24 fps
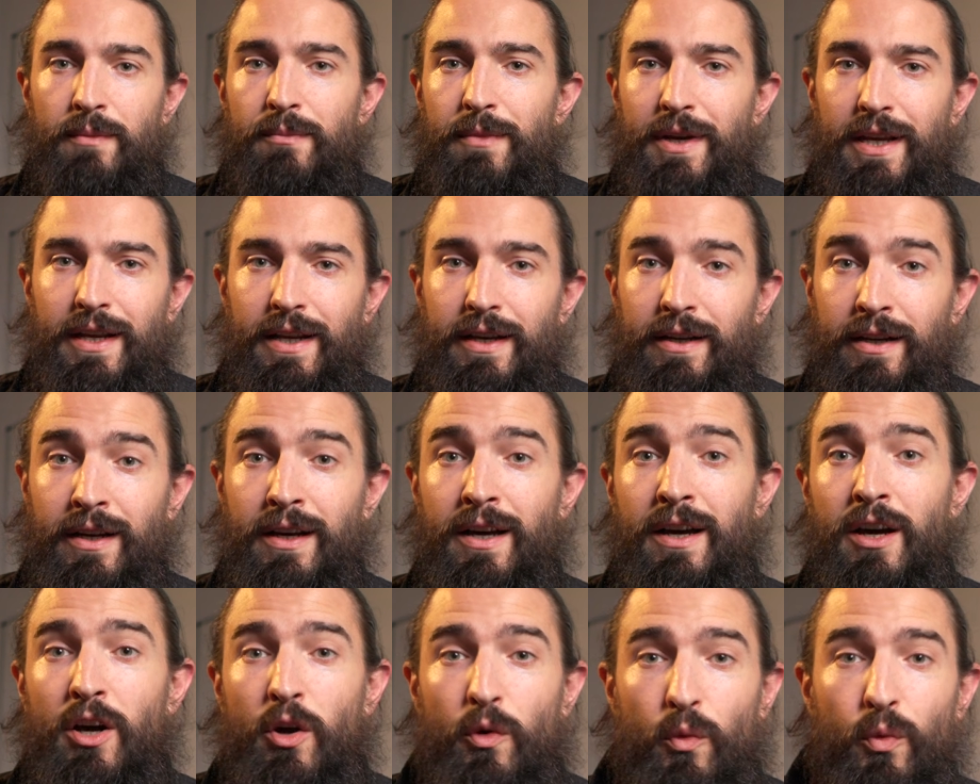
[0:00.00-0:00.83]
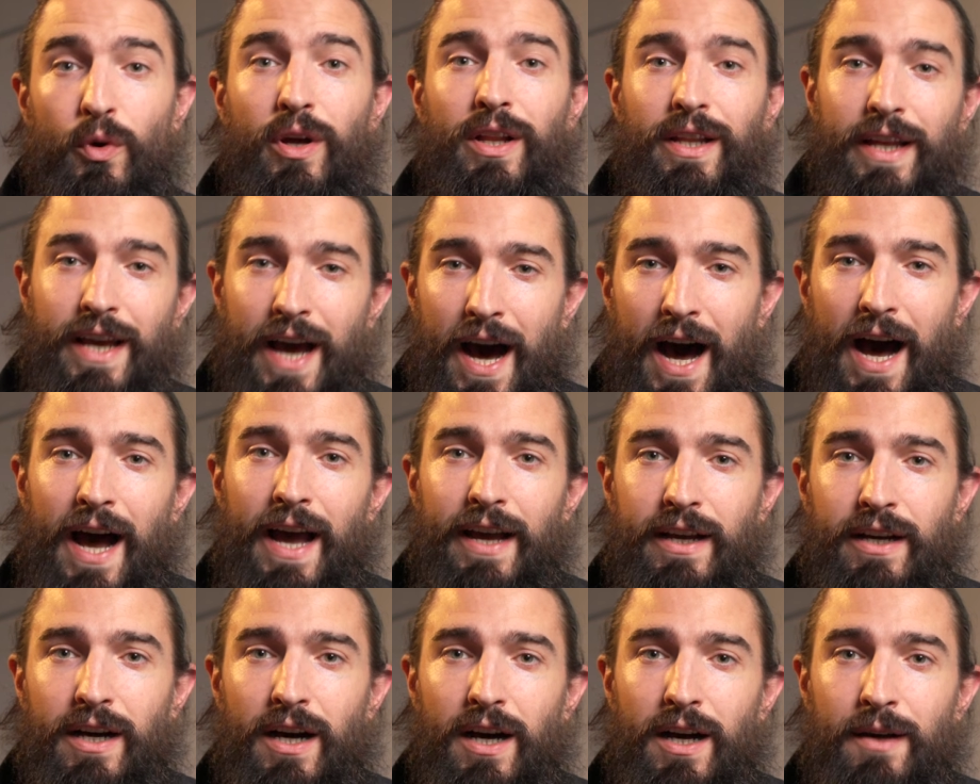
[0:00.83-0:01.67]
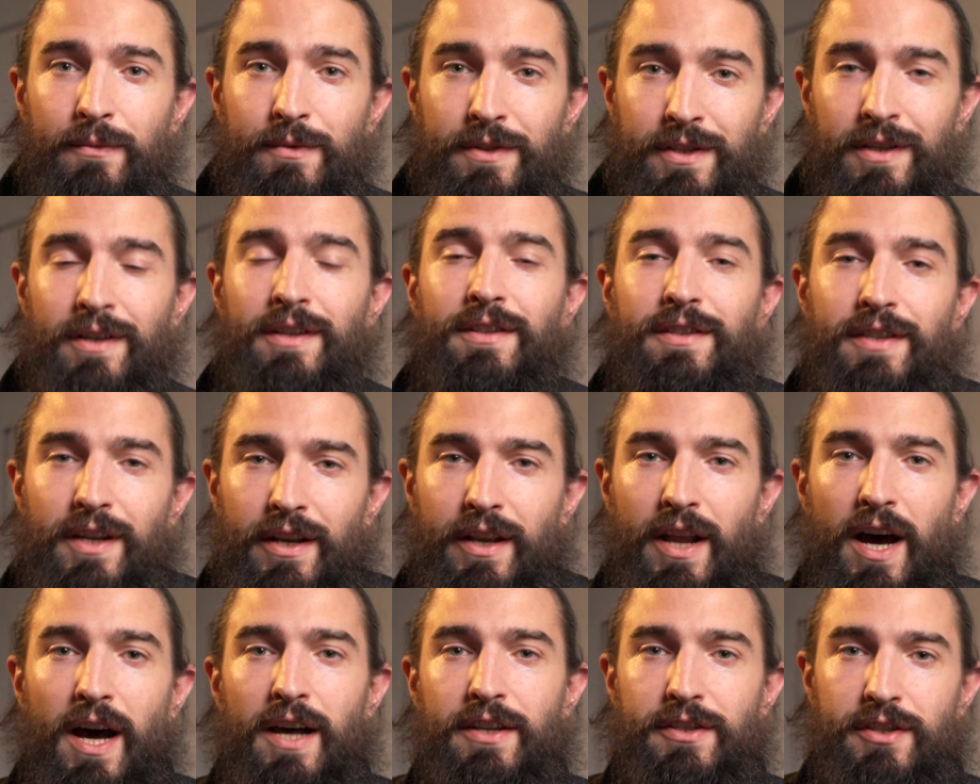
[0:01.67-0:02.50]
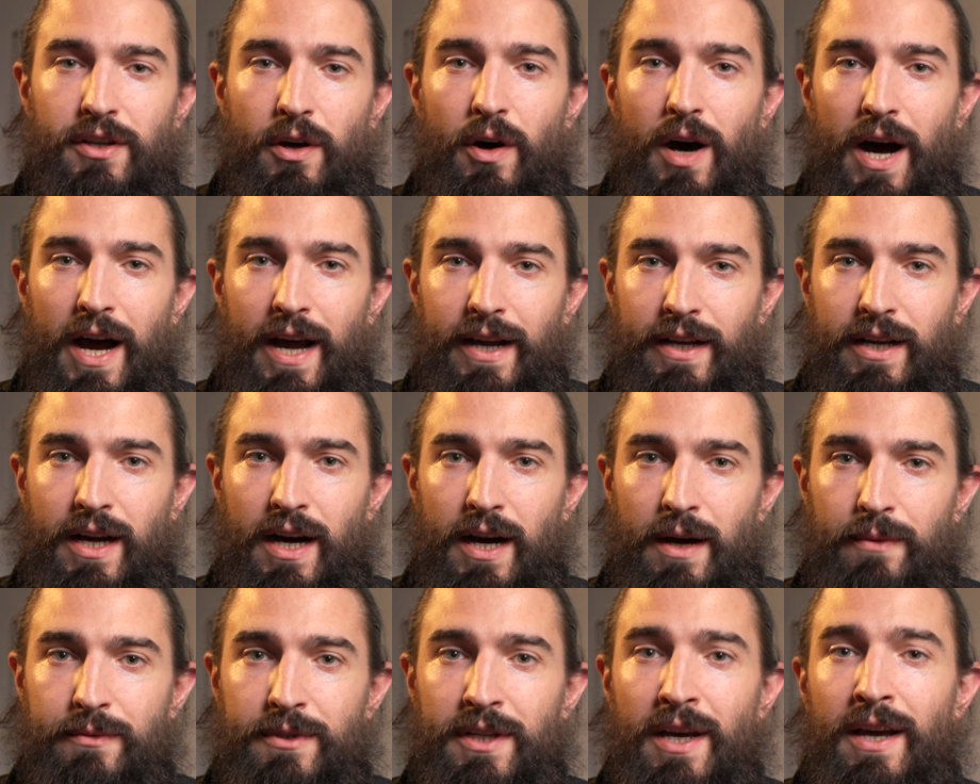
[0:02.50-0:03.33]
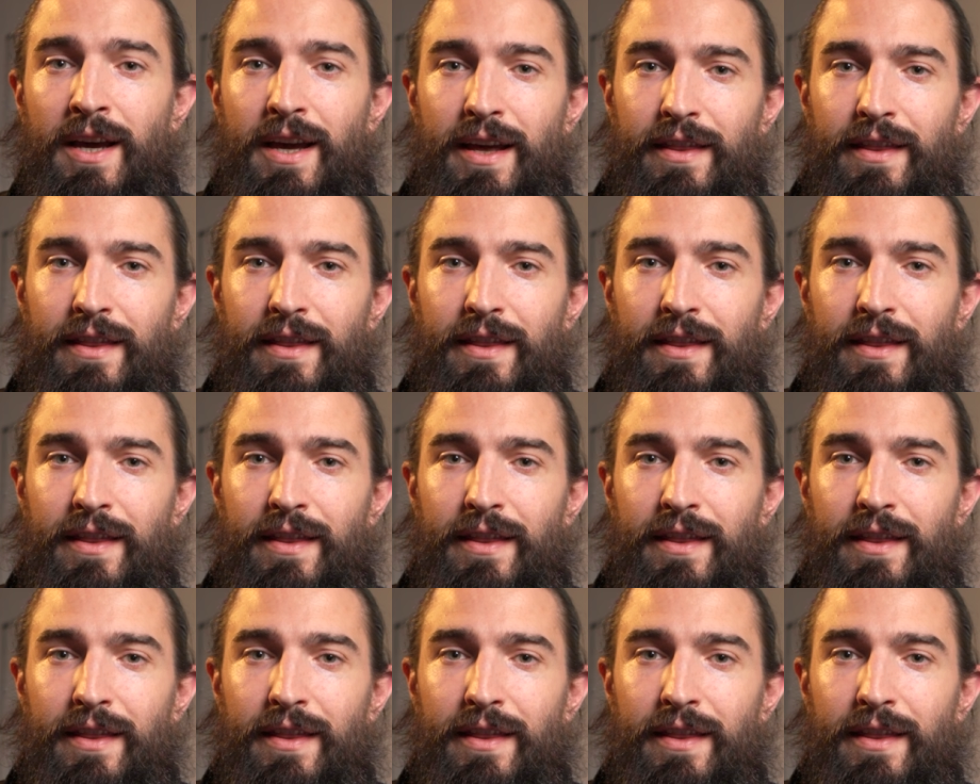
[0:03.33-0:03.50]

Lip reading: meaning really high comps to not so high comps.